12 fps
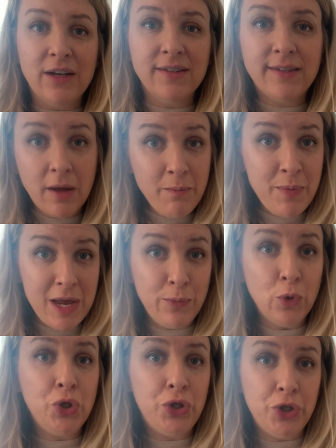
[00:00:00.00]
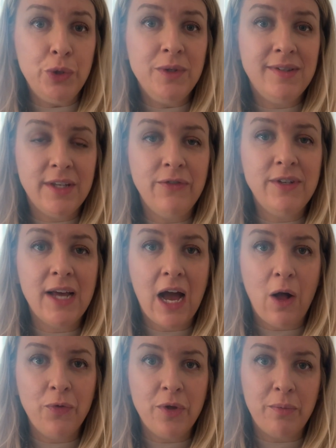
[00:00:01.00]
some people do sift
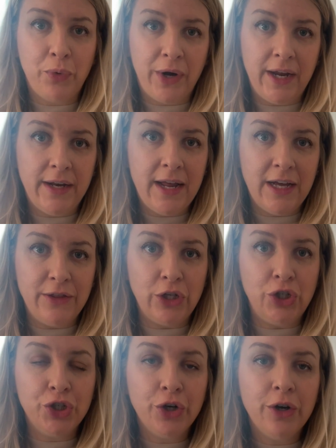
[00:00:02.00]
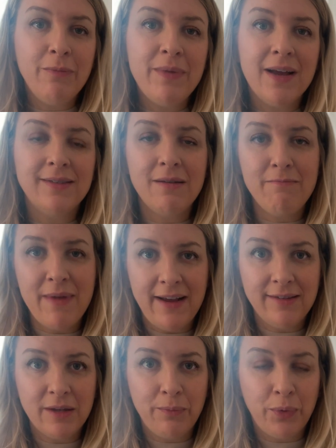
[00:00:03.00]
out the bran and the germ because it
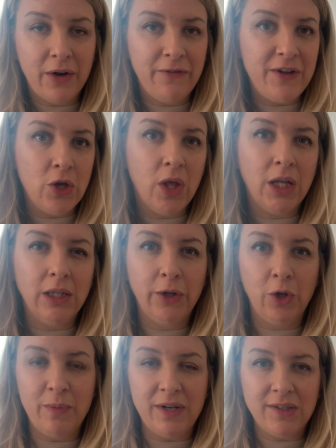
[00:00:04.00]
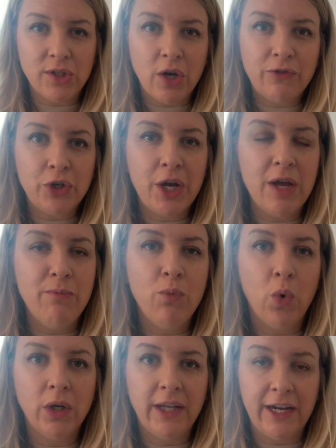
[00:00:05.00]
makes the bread feel a little bit softer and
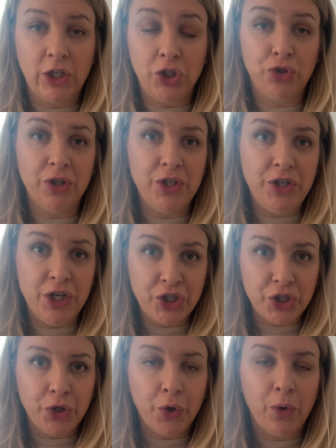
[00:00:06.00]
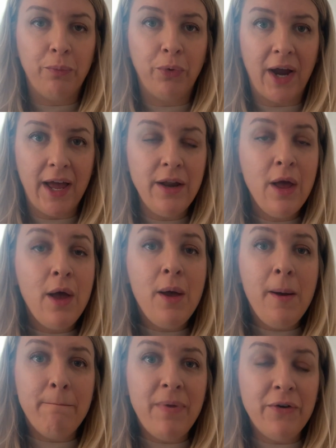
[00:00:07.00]
more like a traditional bread.
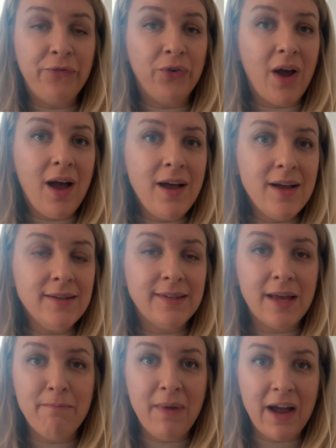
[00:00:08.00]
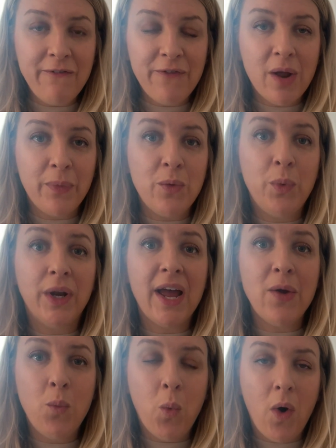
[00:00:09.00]
But for us and my family, what
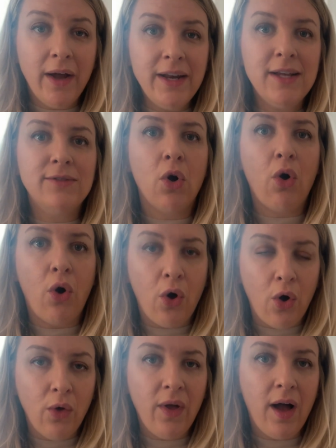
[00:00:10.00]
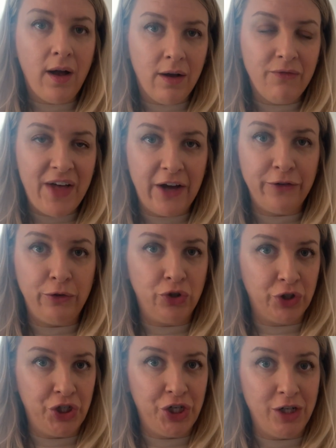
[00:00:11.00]
I want is all of that
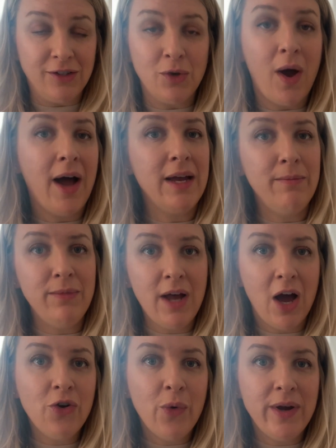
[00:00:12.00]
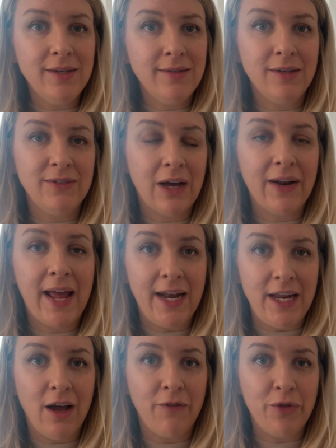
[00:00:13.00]
nutrition. So I am not going to sift out
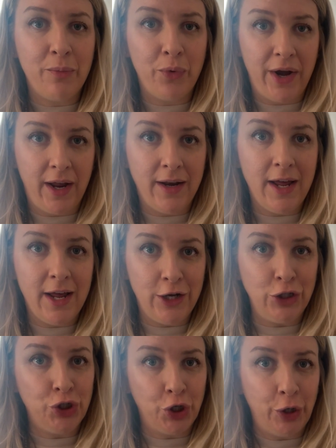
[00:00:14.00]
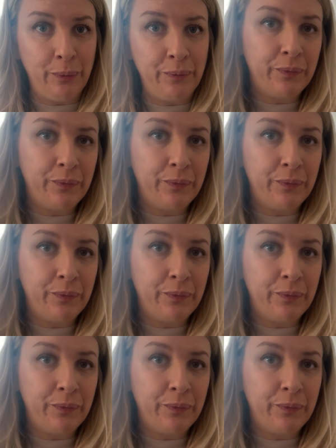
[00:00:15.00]
any of the bran and germ.